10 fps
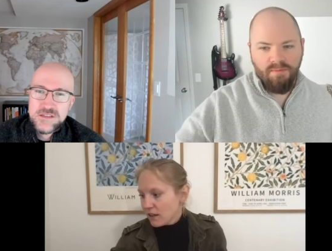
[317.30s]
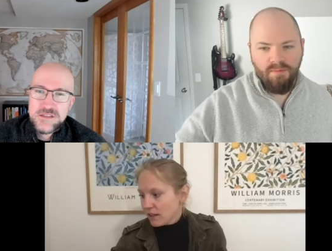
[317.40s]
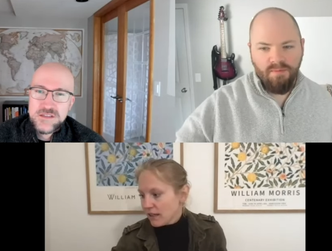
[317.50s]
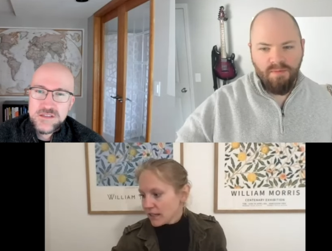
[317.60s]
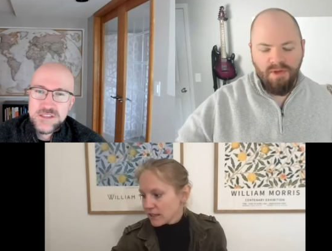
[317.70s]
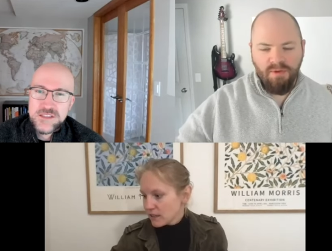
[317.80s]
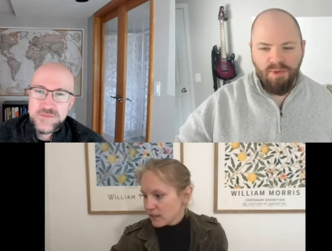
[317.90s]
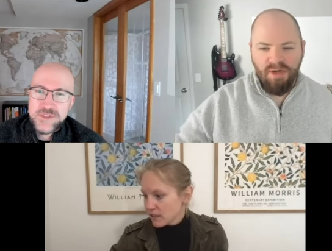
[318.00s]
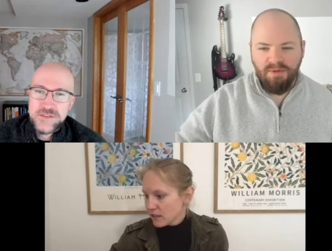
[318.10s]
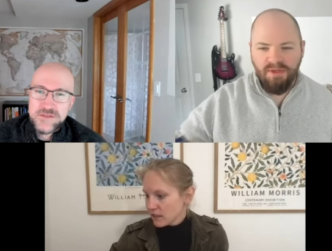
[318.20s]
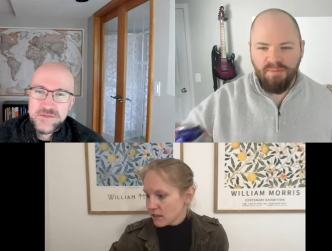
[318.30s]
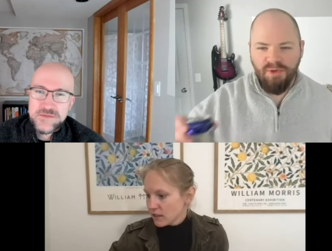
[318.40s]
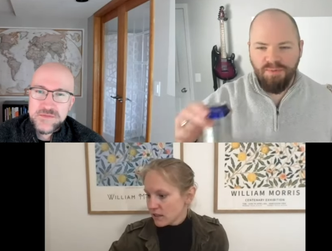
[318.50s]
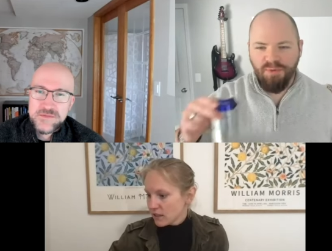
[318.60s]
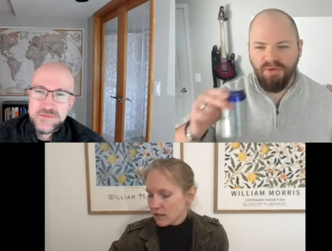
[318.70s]
Speaker 1: You can. You're probably the
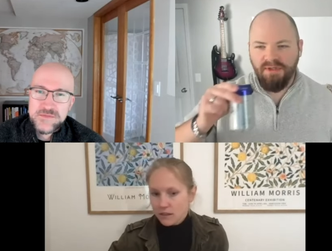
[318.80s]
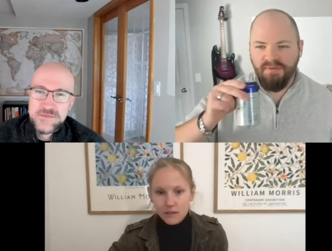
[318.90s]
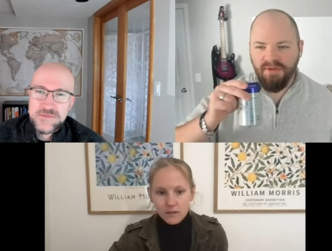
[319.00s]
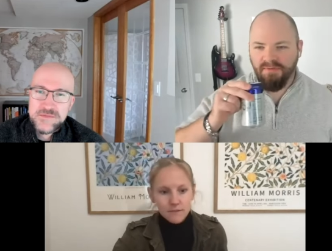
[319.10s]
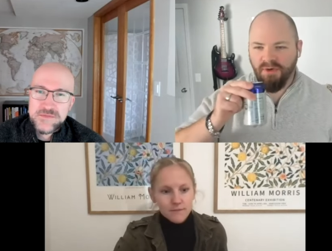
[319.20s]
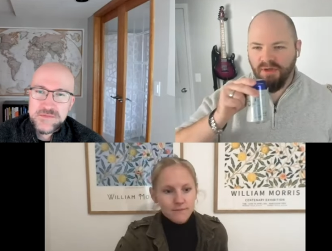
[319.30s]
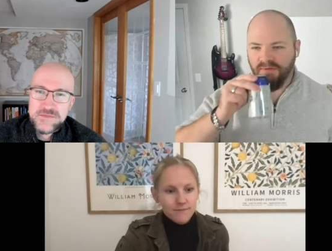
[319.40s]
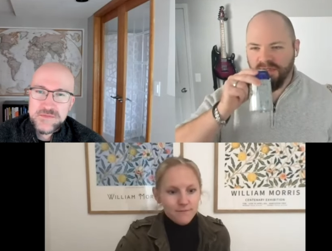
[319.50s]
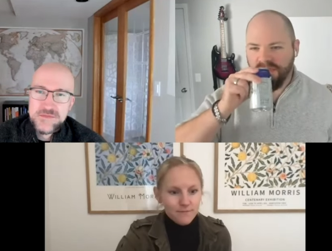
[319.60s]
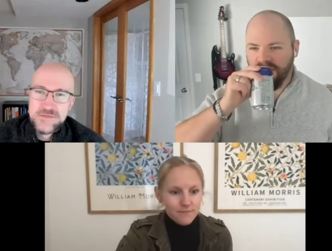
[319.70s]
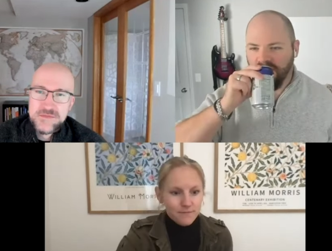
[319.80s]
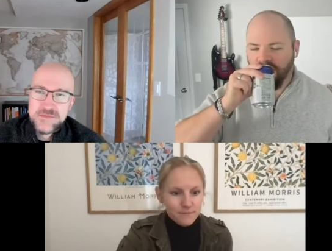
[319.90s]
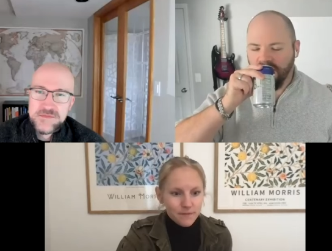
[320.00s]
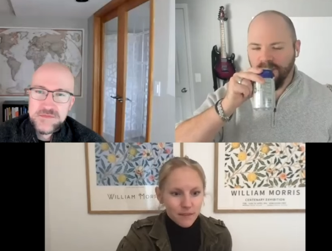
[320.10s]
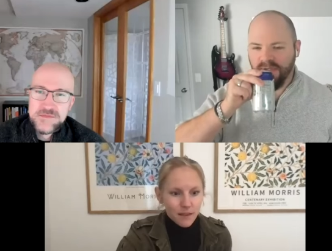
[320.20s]
most prolific of all of us,
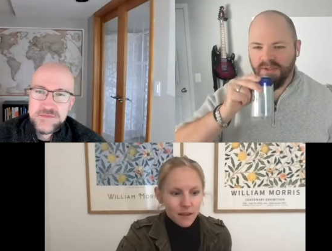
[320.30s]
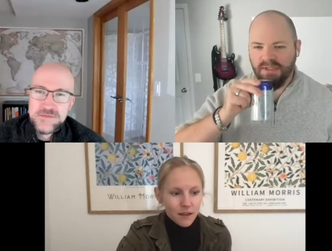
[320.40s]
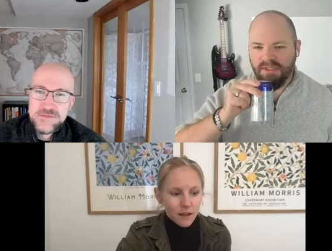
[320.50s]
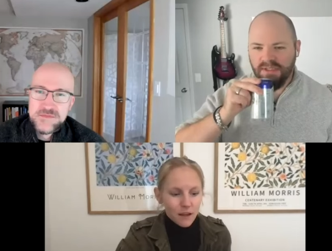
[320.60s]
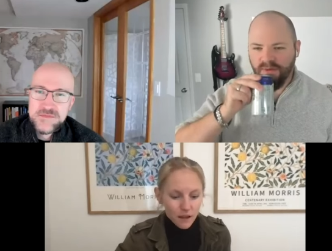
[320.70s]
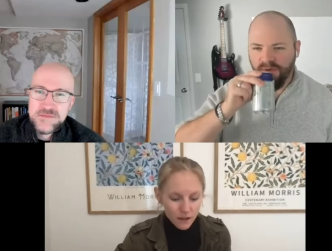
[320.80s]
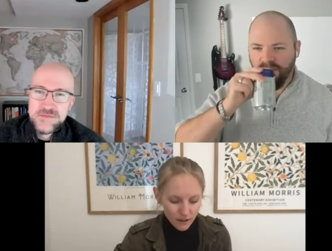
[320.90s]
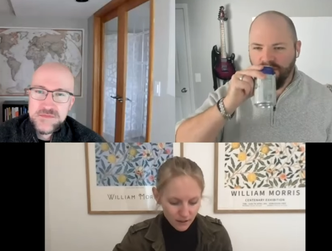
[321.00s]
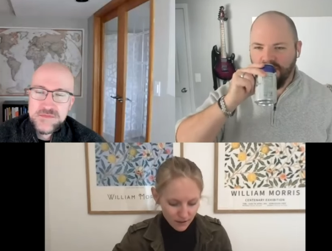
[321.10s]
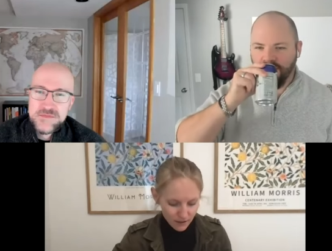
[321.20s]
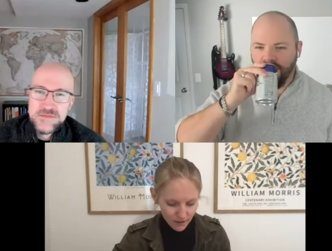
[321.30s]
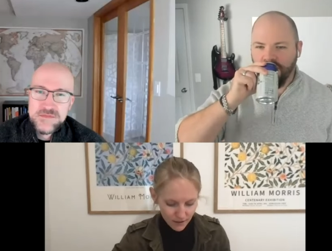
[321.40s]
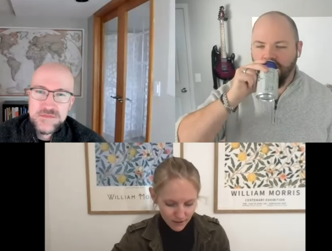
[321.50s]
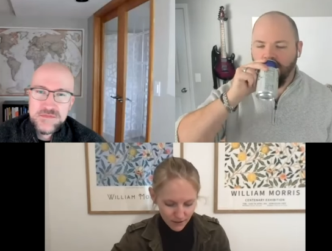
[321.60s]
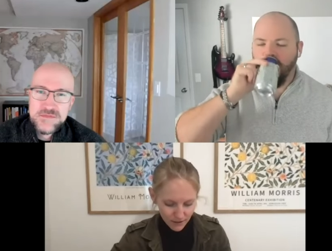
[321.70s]
so I'm interested to see what you come
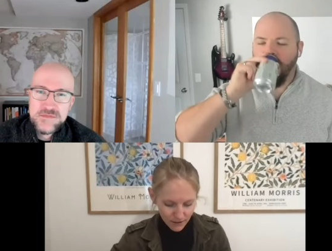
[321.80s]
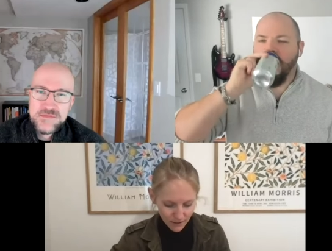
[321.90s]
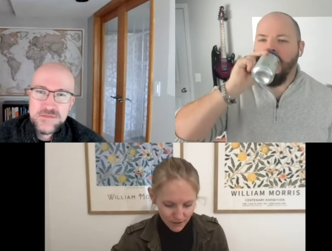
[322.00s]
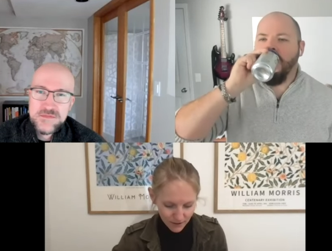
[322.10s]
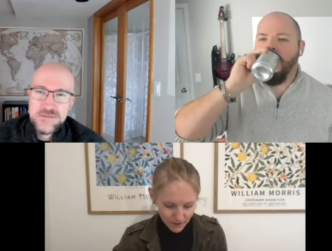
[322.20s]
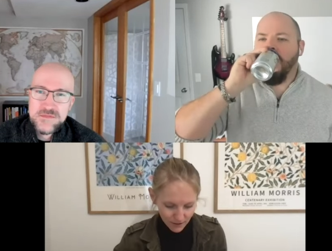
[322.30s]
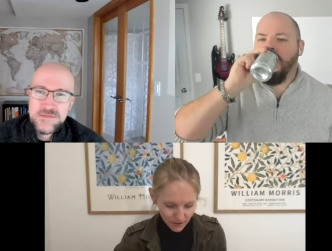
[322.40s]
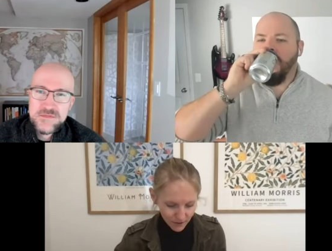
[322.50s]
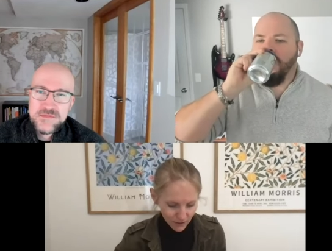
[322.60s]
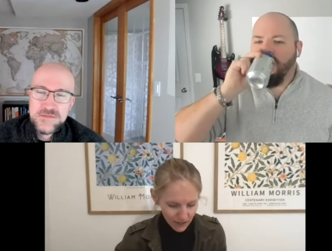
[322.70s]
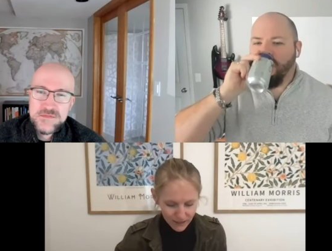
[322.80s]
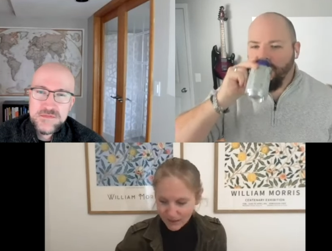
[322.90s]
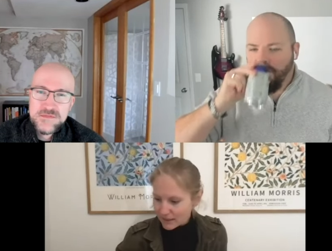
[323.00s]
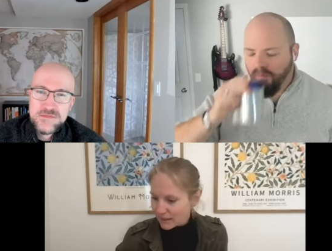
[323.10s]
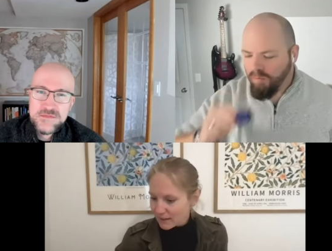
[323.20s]
up with.
Speaker 2: You know, I
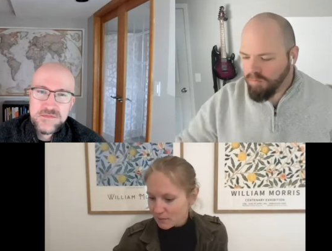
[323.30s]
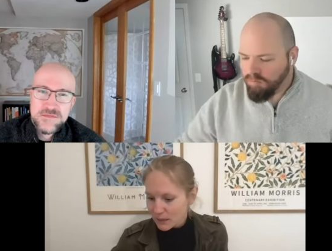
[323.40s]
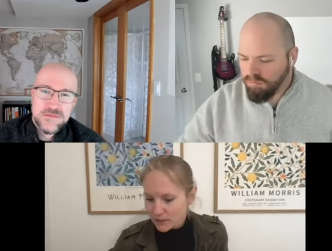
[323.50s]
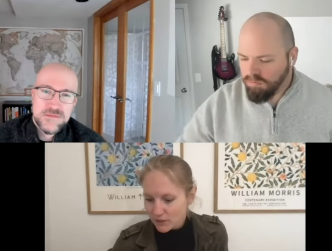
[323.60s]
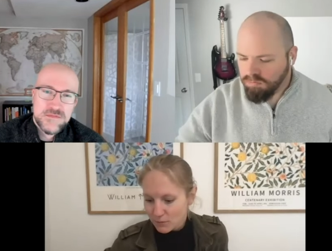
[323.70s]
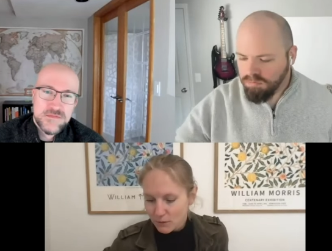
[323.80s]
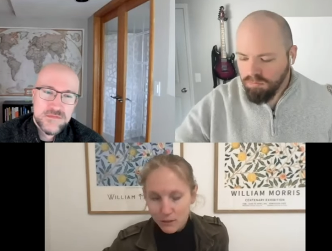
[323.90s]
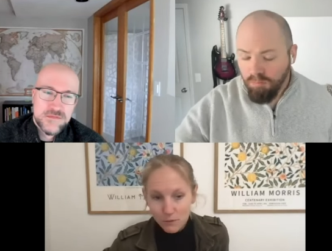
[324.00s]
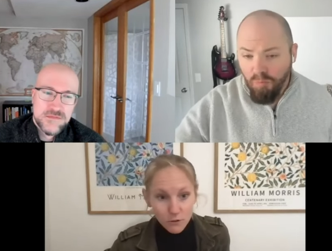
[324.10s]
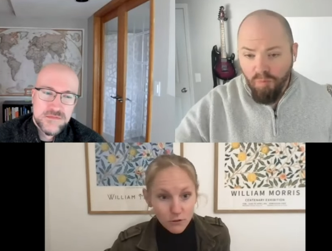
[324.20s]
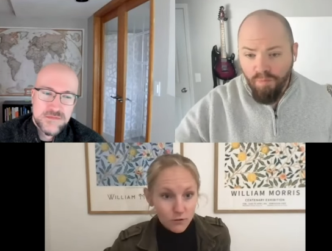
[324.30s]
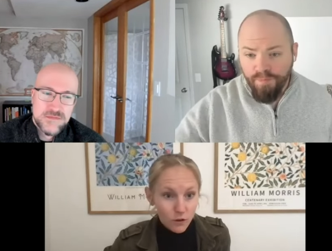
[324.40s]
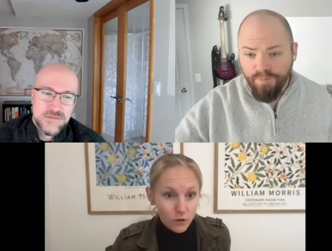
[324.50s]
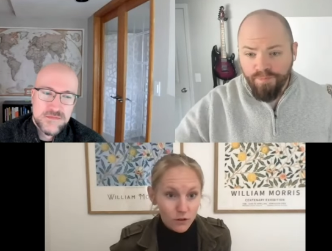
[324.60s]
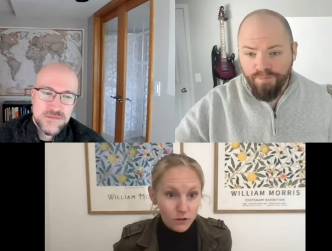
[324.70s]
think I might just be the most
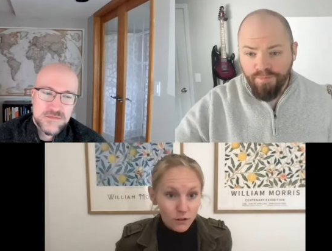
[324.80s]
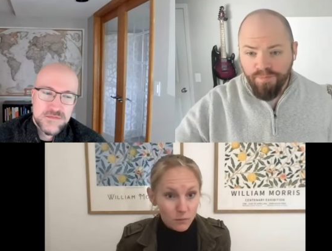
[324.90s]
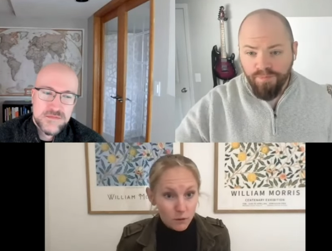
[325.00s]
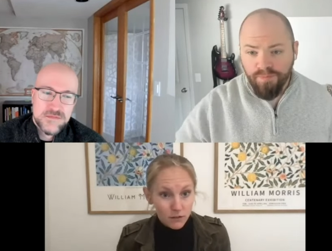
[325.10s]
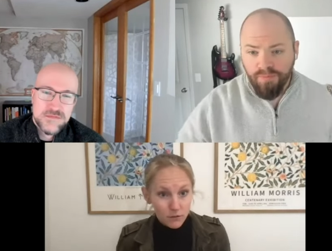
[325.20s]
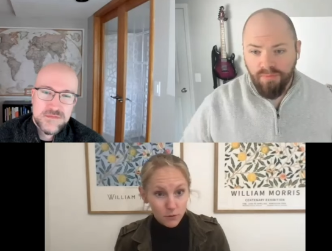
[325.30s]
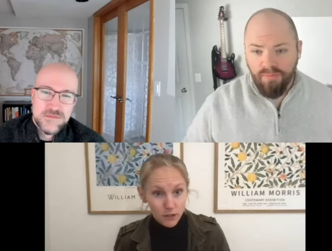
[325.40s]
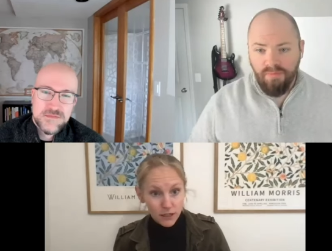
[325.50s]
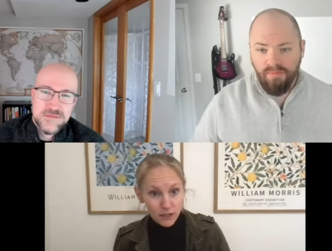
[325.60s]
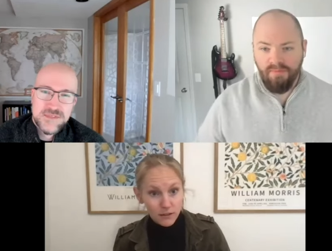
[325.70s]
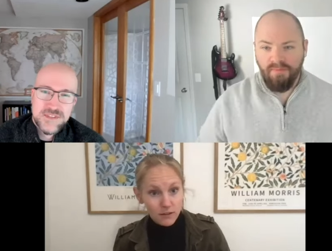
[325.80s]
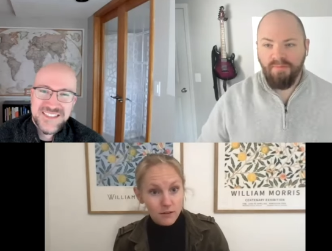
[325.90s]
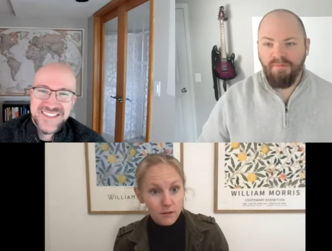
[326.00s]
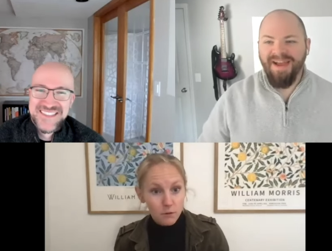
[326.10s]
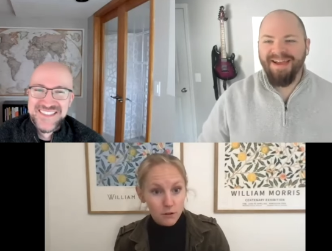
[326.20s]
vocal about reading
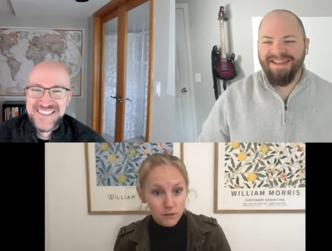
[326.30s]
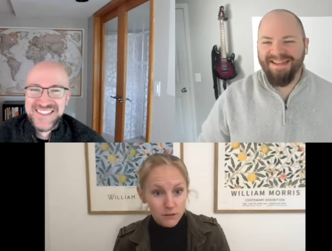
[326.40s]
the books.